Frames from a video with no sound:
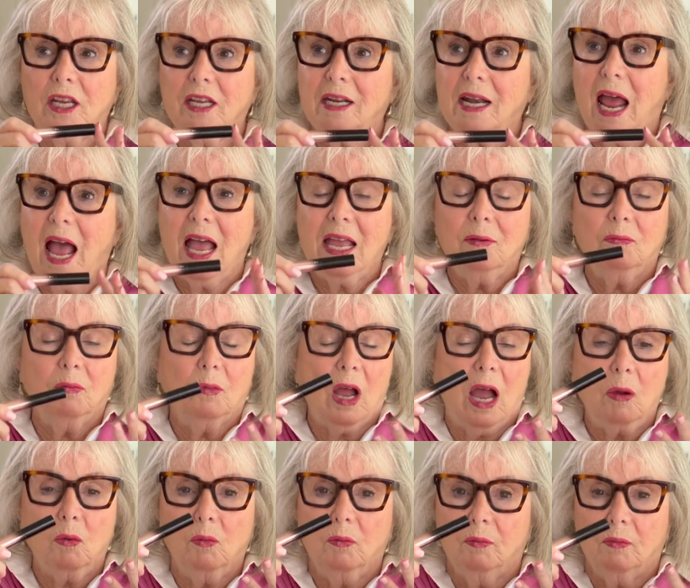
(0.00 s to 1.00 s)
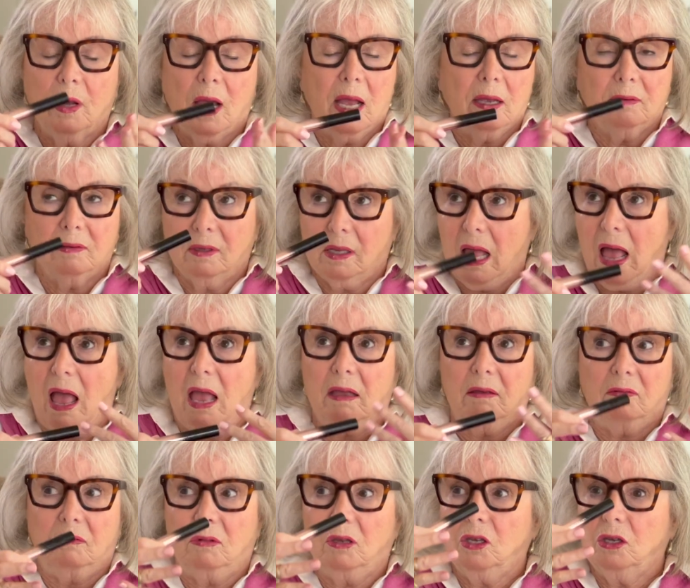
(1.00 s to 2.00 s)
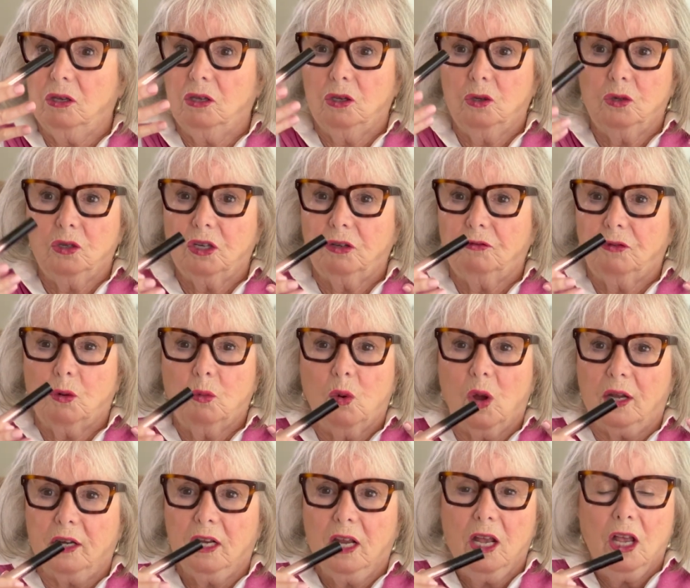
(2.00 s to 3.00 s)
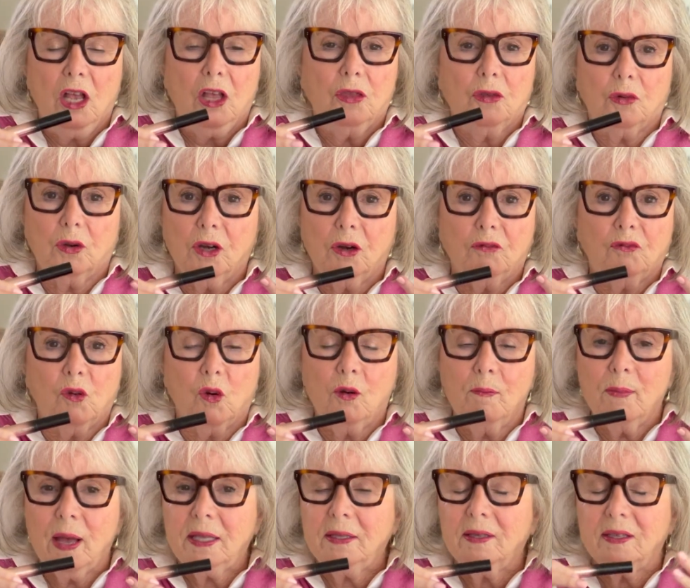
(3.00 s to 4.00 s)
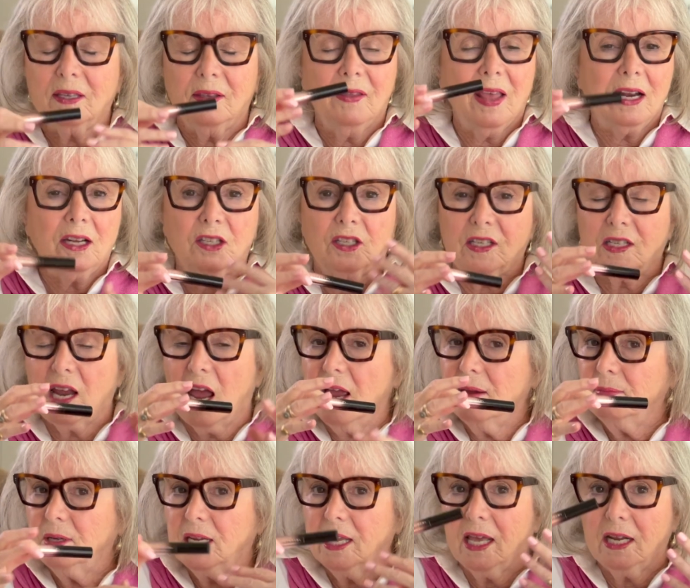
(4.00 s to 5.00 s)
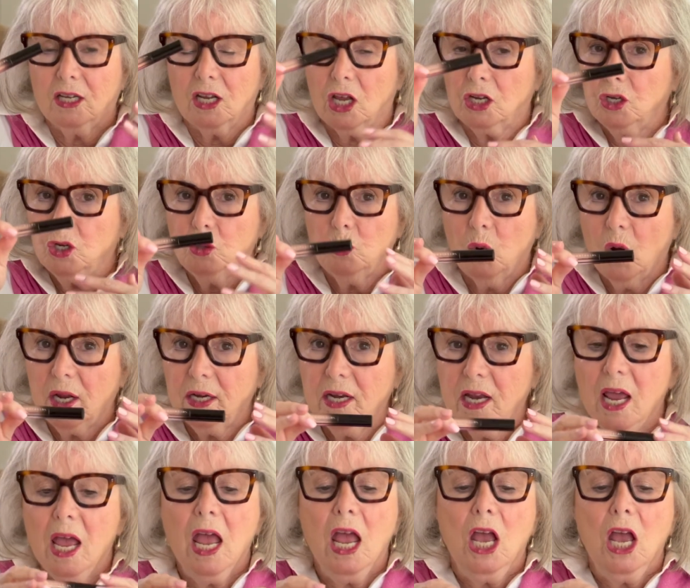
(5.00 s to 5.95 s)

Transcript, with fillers: It, I, I, I, I use it for what, three or four months, and then it's time to get a new one.